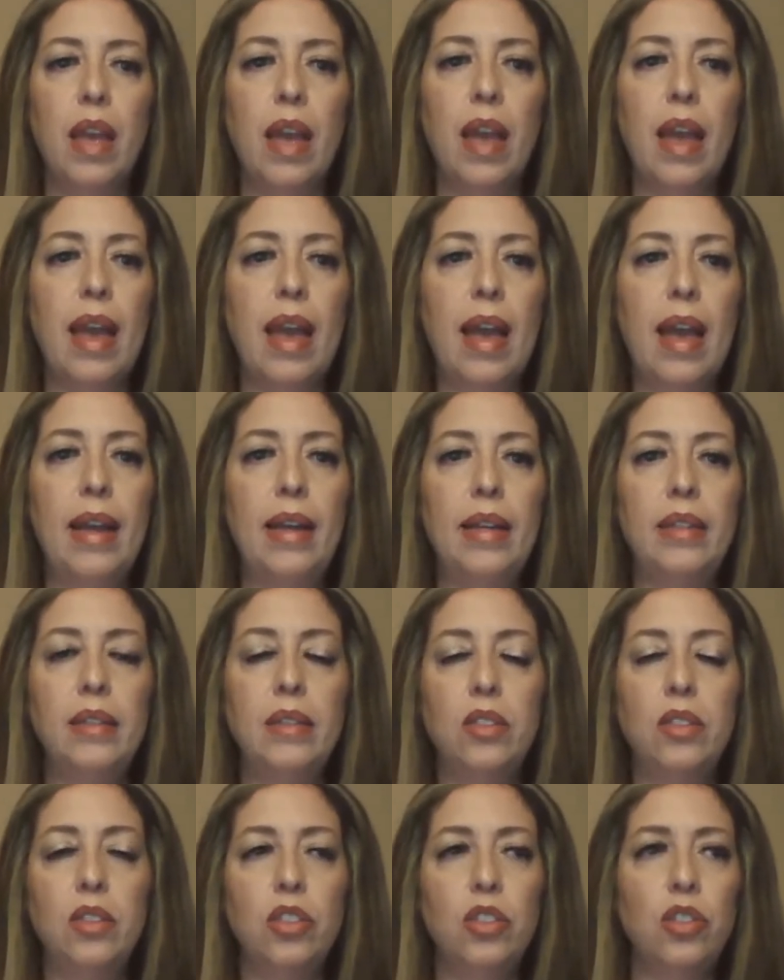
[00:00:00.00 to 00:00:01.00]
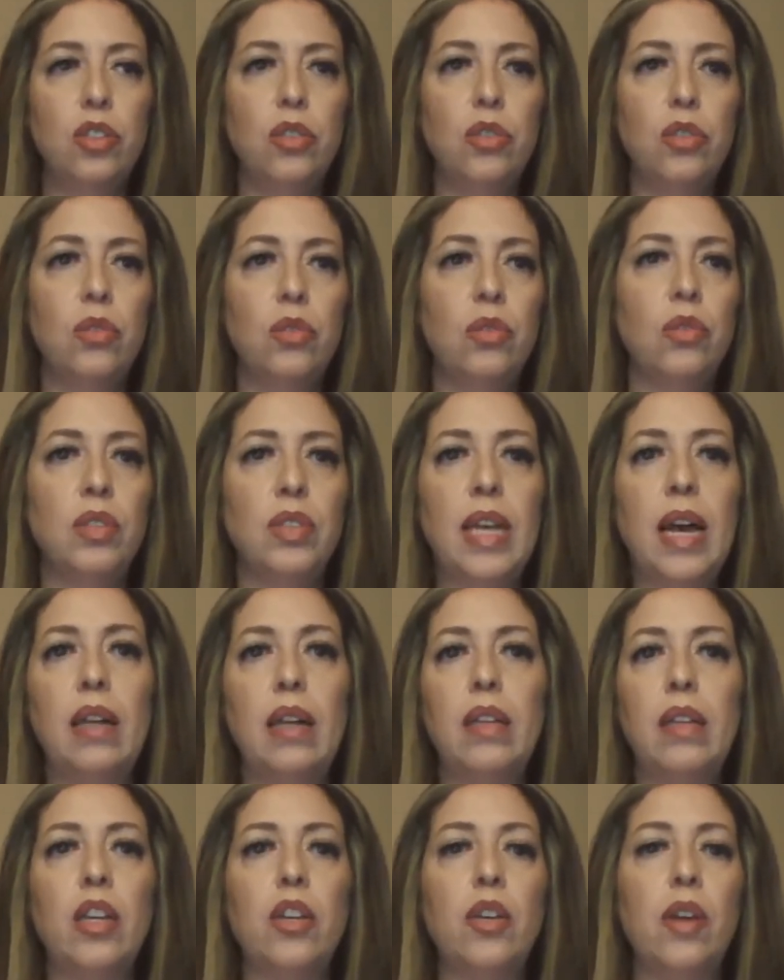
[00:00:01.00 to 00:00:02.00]
And you
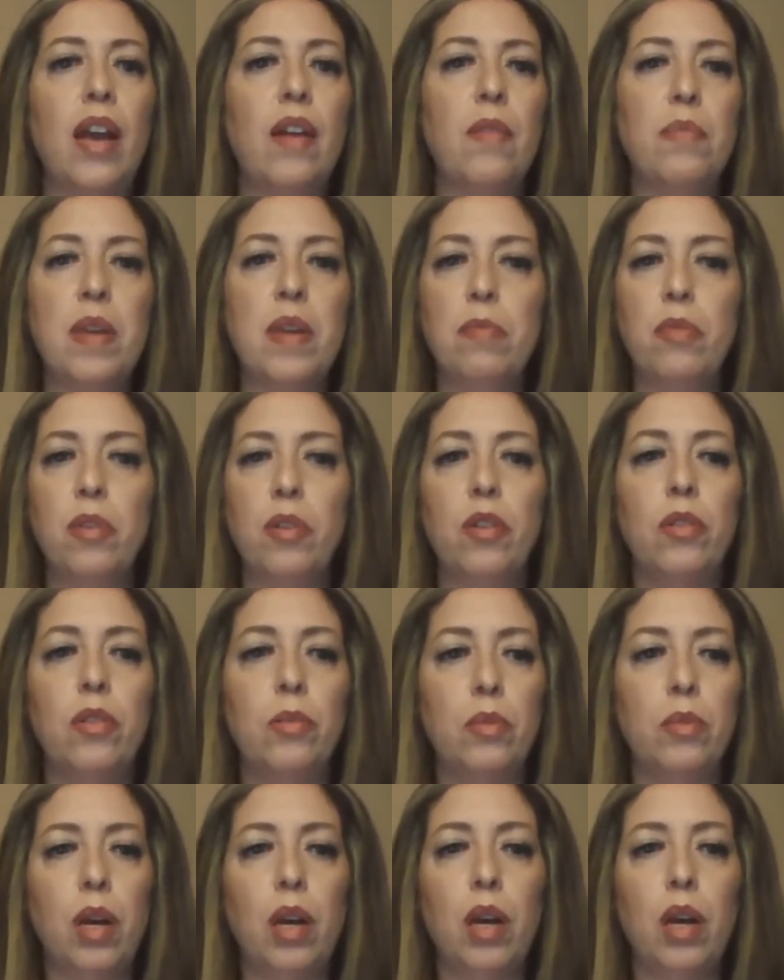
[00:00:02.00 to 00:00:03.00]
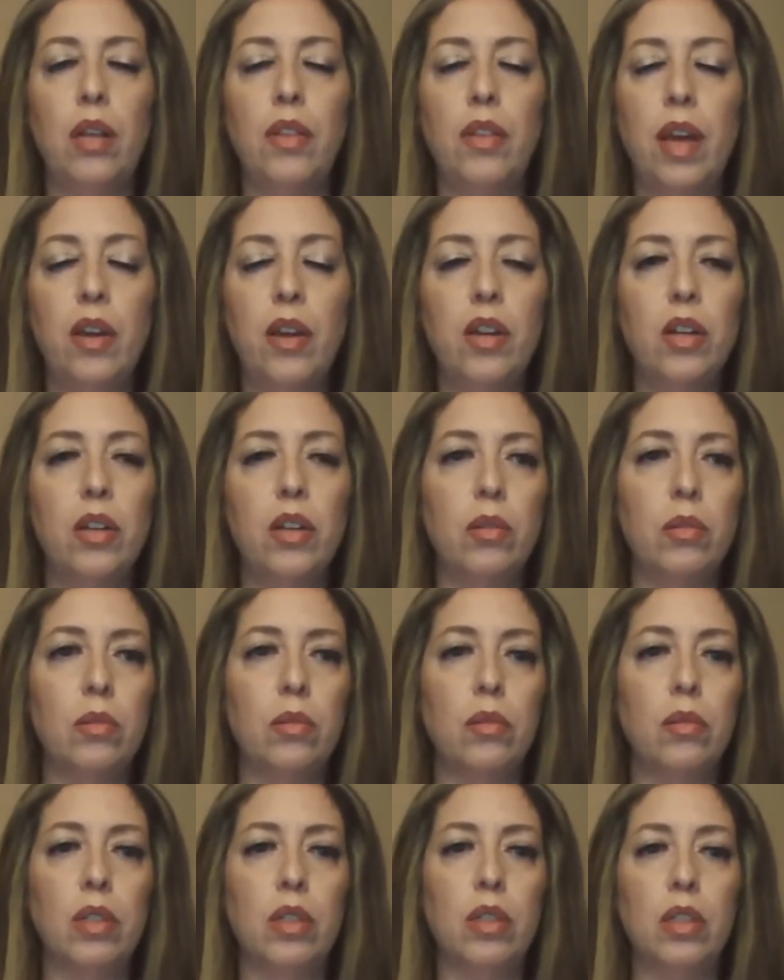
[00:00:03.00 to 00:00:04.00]
sound like you have people that are,
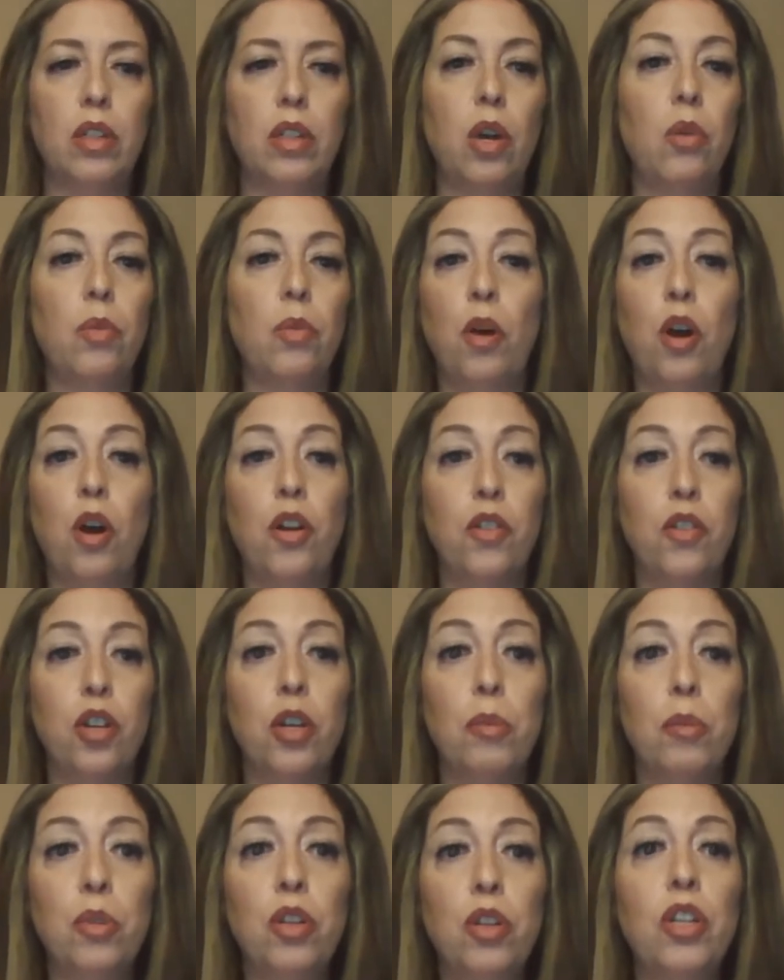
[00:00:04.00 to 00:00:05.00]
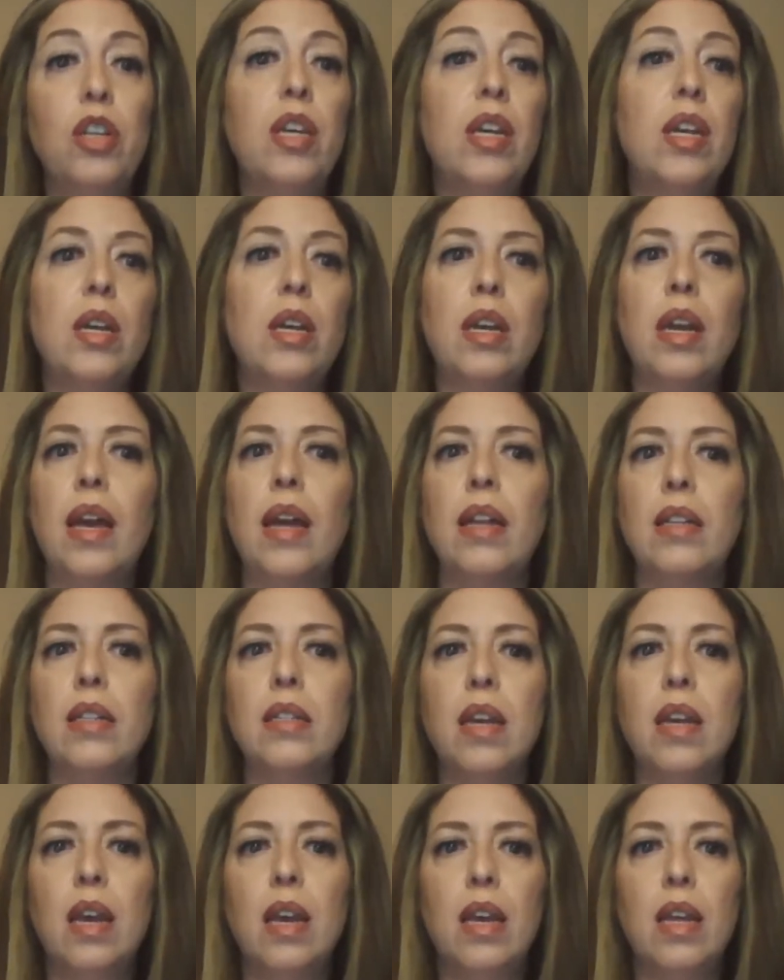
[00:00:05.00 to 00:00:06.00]
part of the community
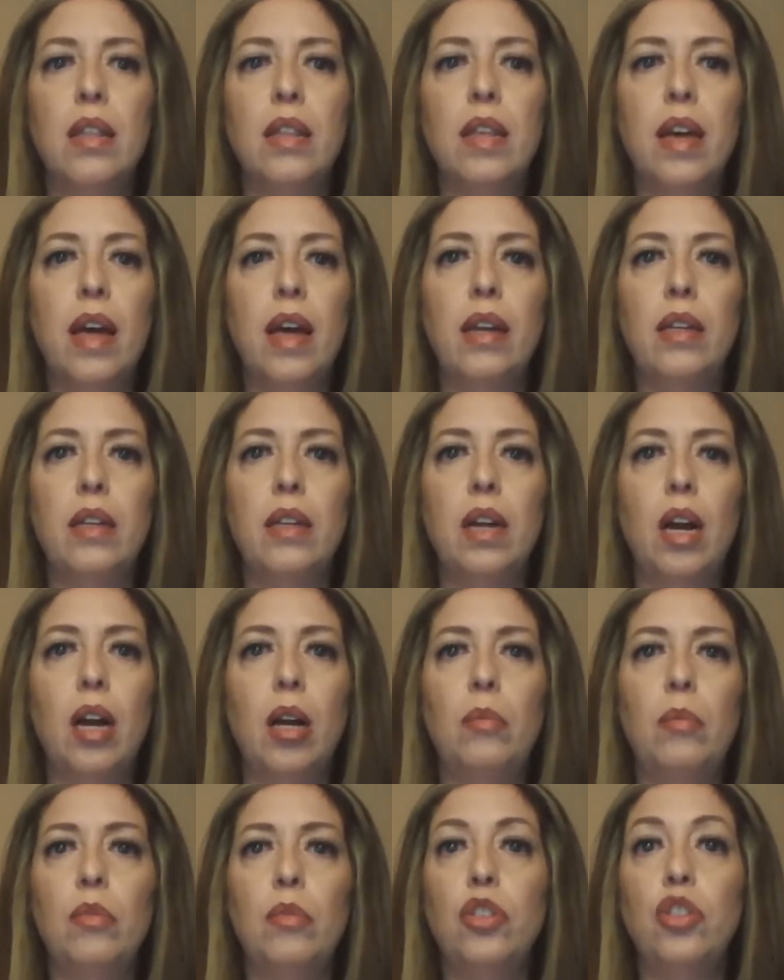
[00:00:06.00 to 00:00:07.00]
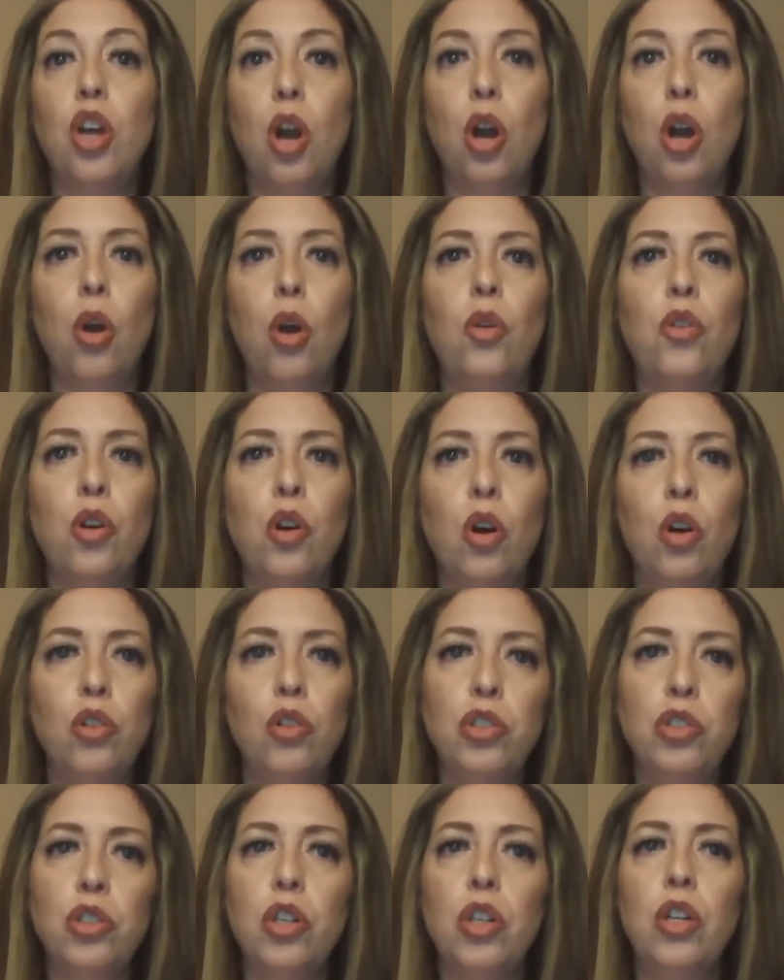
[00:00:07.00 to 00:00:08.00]
and that know the
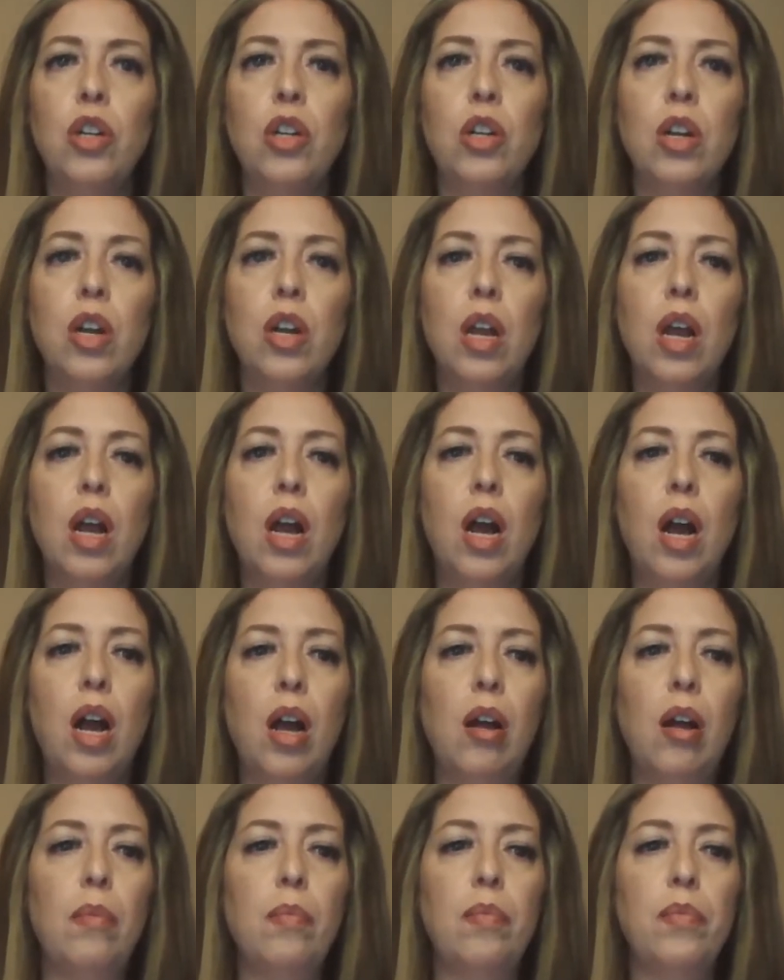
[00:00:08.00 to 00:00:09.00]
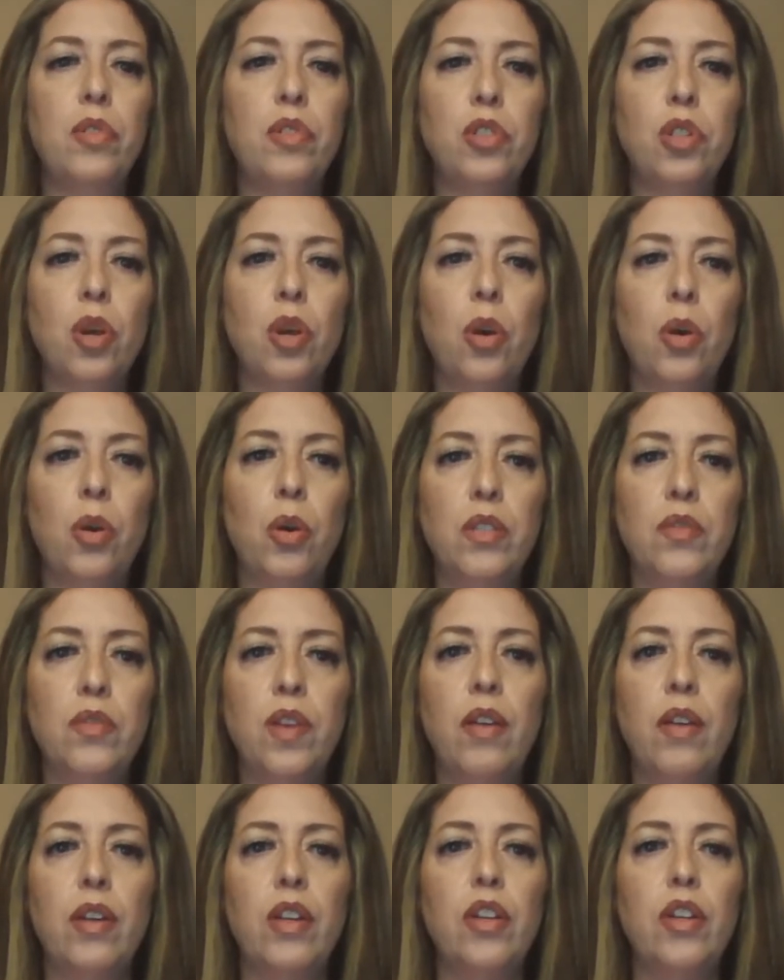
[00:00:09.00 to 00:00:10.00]
culture. So it's
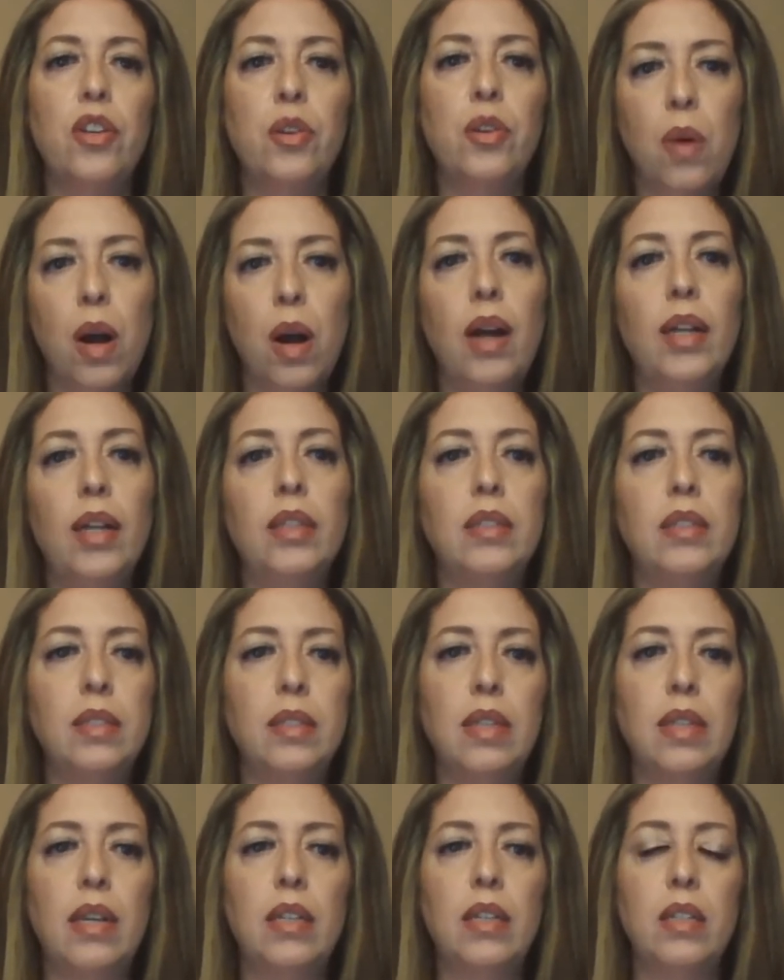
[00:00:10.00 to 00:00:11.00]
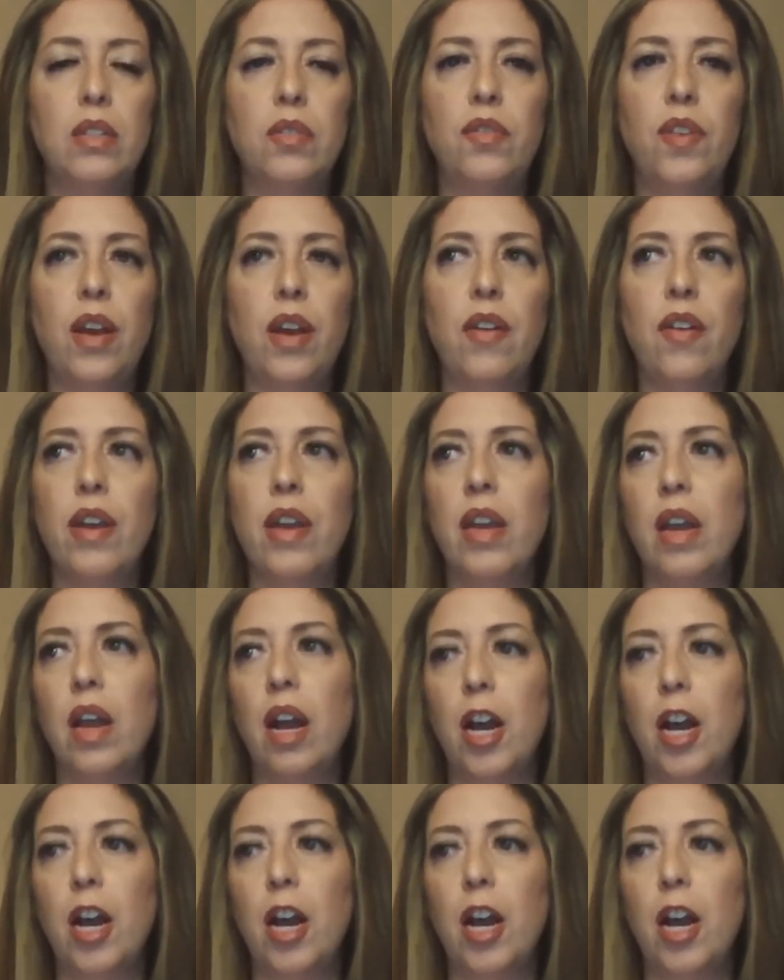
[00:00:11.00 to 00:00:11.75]
very nuanced and it's very,